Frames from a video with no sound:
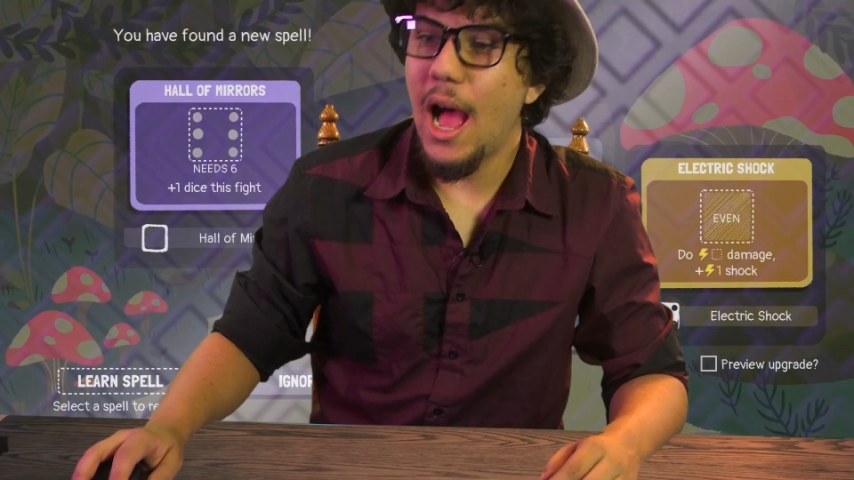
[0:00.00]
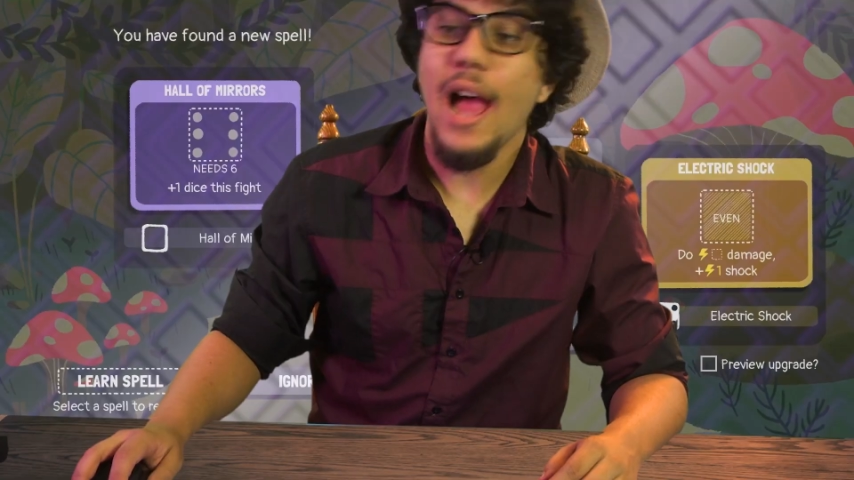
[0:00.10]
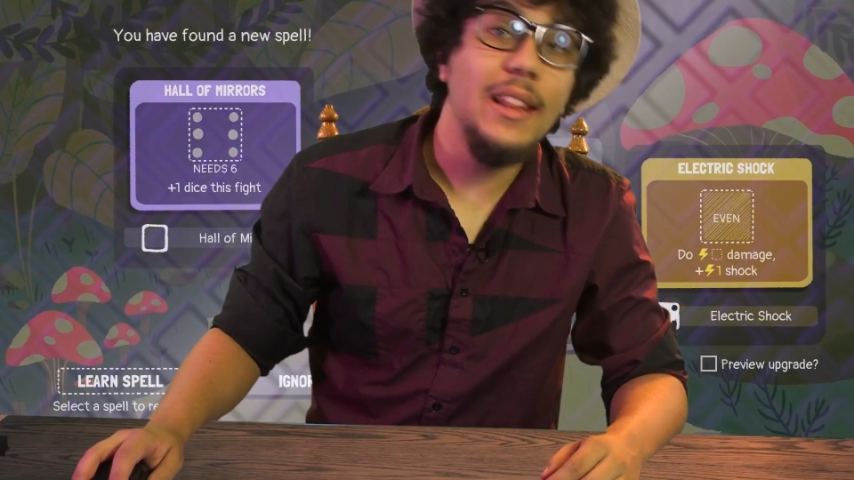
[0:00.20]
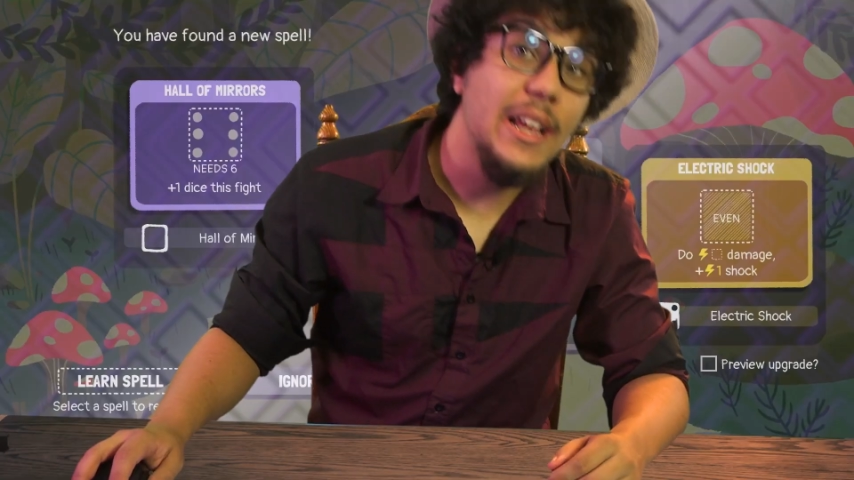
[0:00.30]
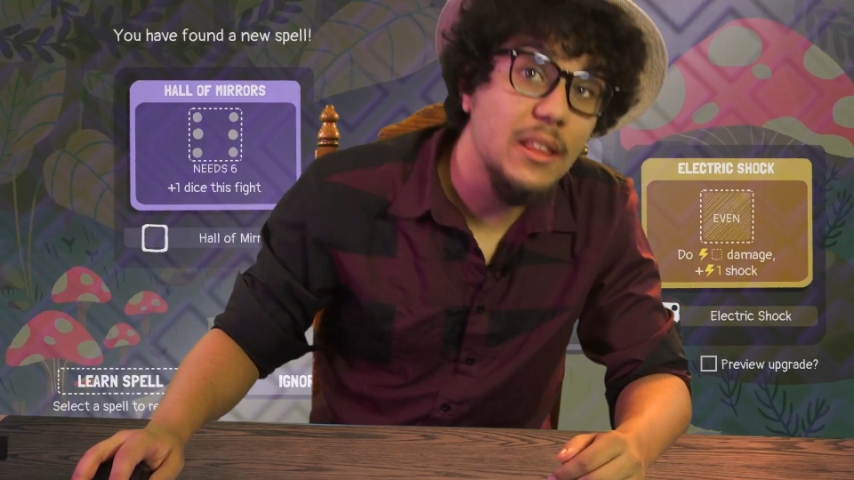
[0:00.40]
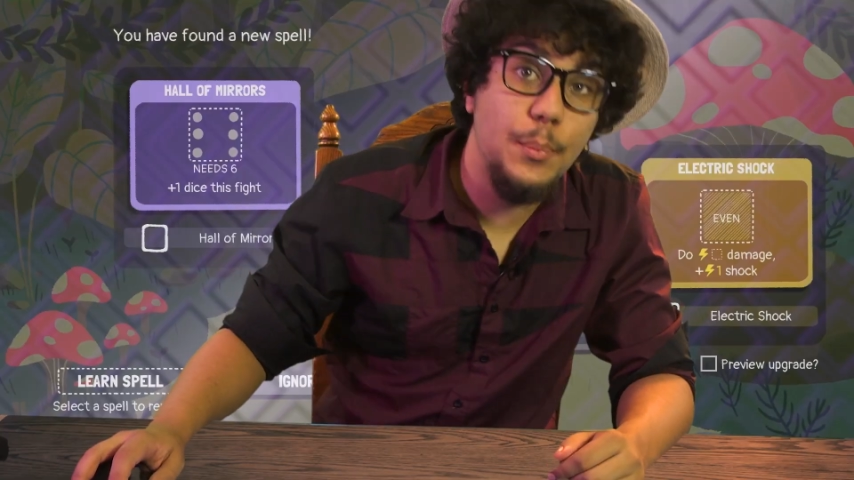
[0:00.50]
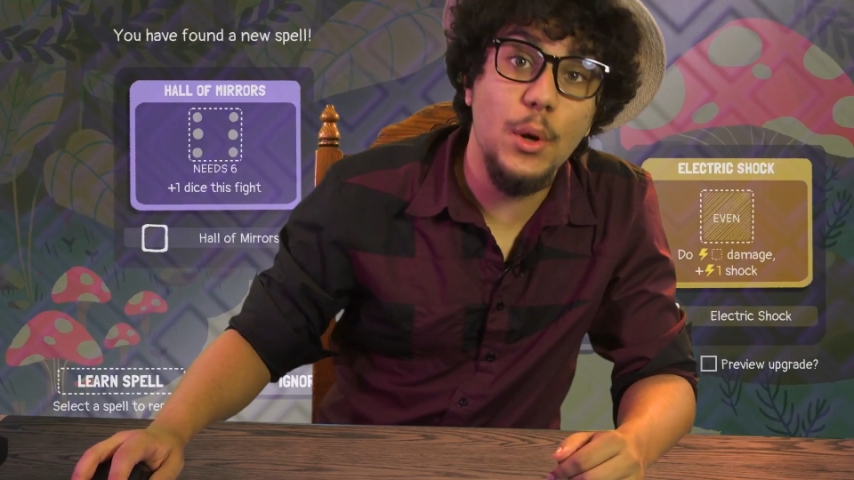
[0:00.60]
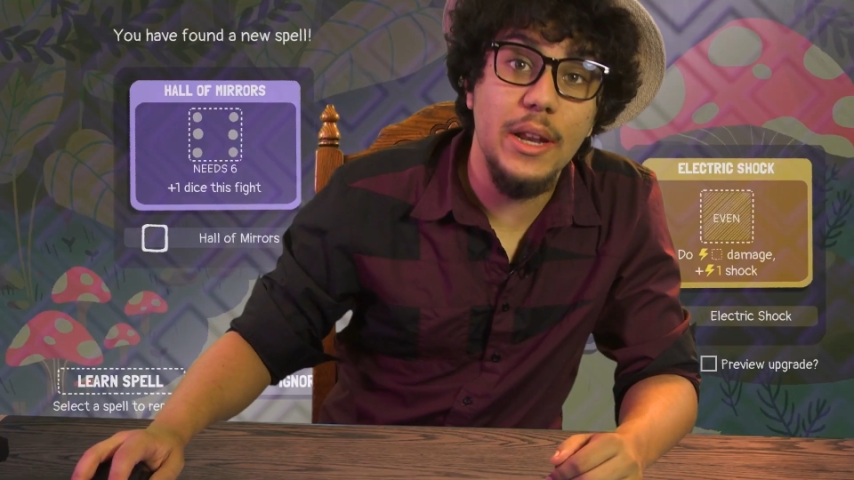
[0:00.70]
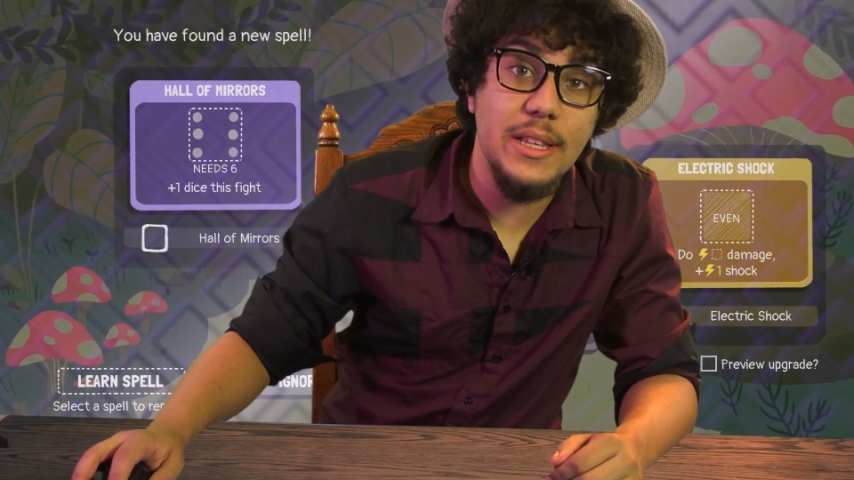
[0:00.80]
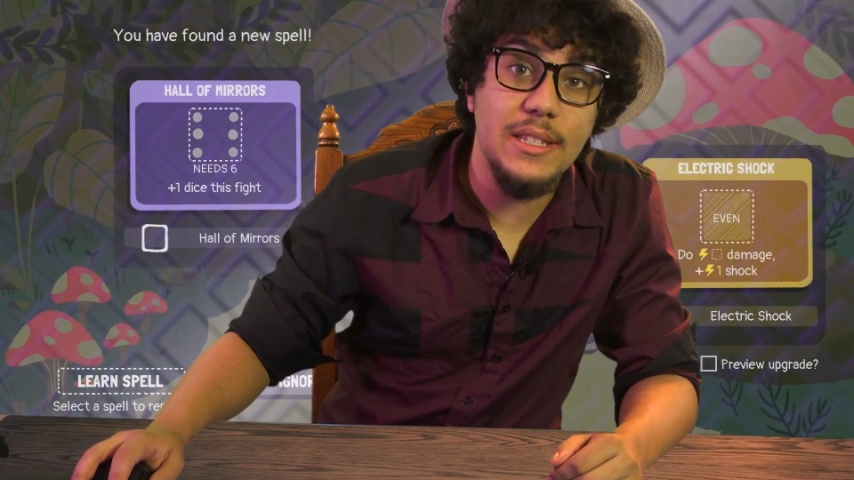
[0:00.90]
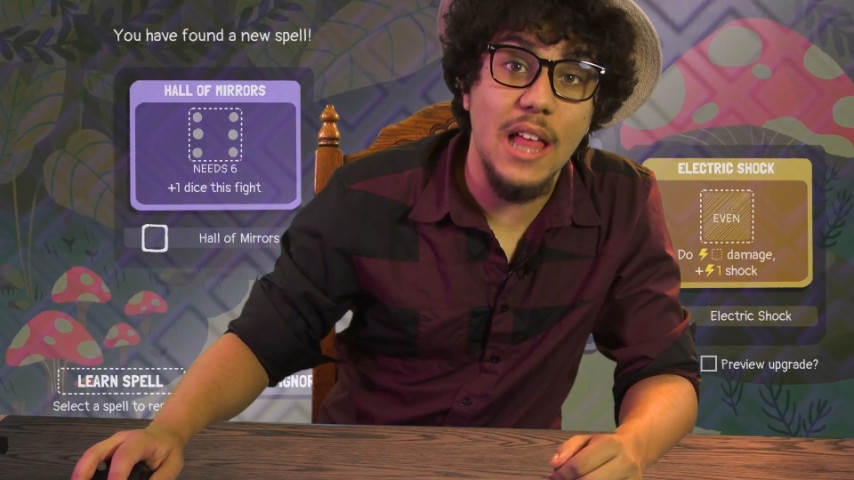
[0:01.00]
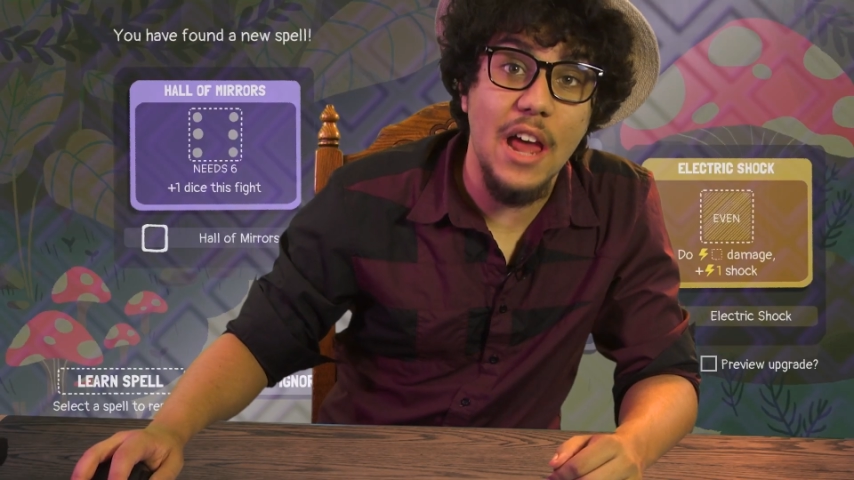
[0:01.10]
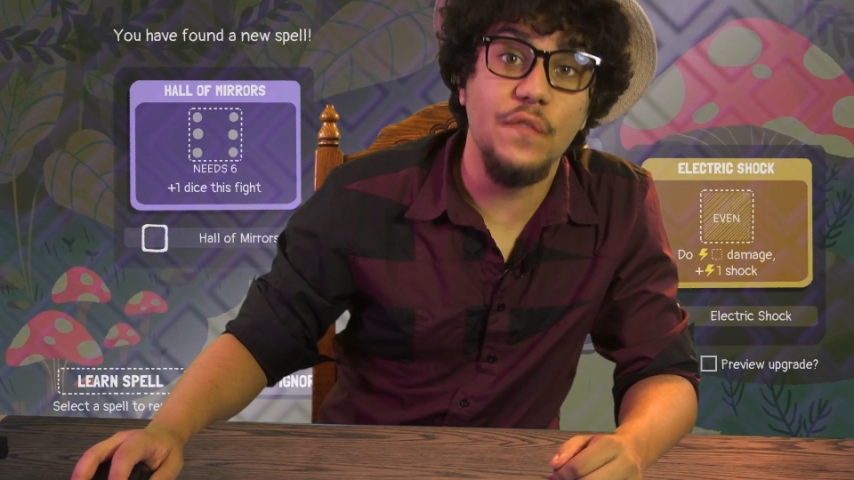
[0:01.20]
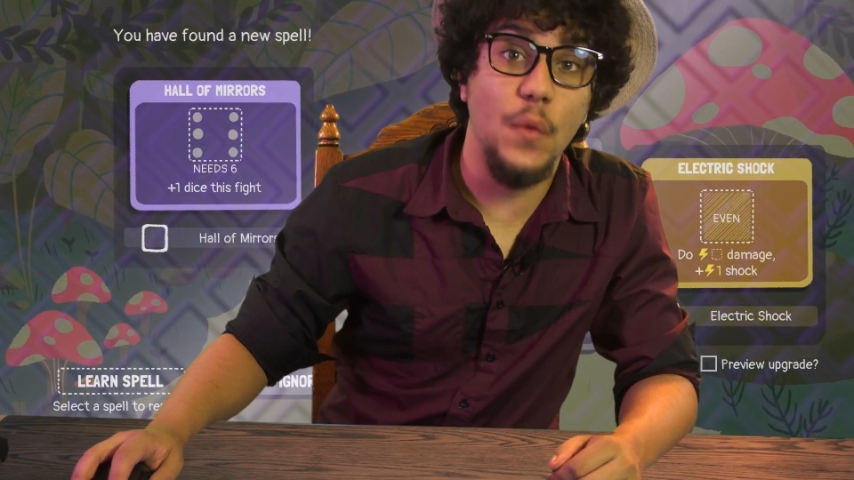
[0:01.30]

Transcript: I like to put it in slot